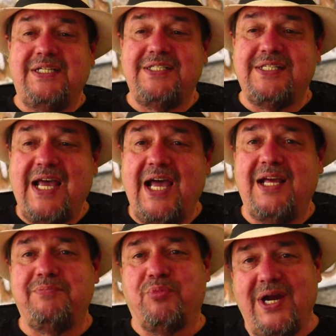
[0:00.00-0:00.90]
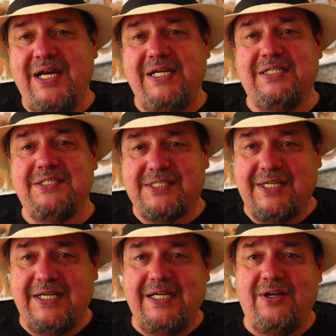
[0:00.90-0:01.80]
it is not bright and
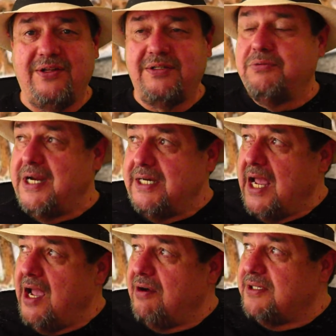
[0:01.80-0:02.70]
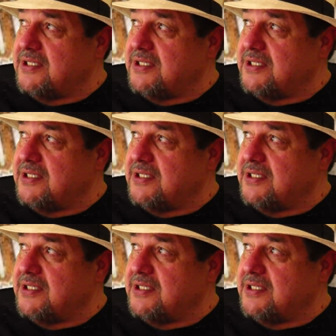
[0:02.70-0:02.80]
sunny all right now.